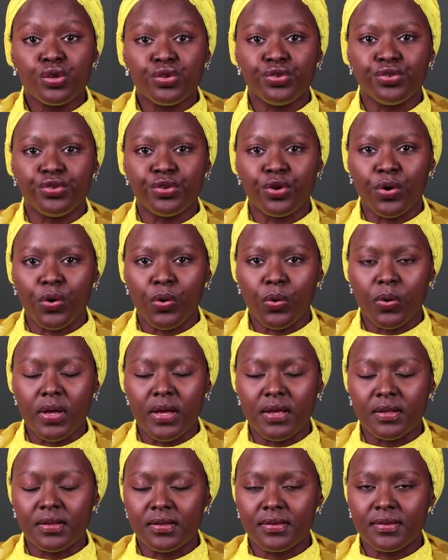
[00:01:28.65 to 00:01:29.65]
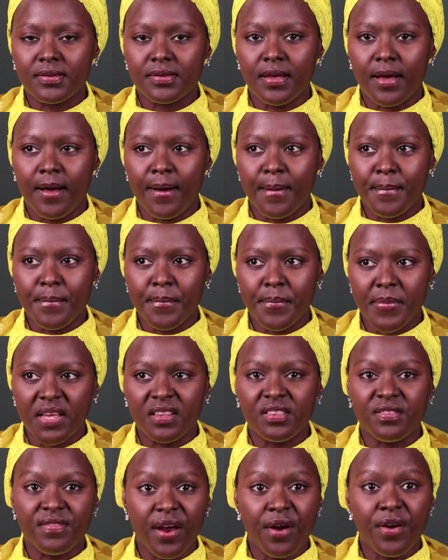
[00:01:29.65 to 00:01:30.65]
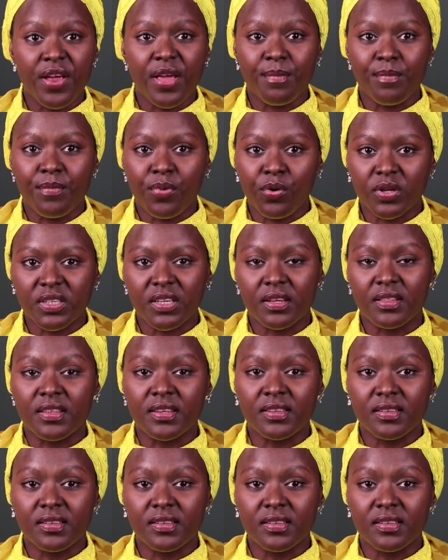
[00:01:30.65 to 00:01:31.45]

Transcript: So it's very important.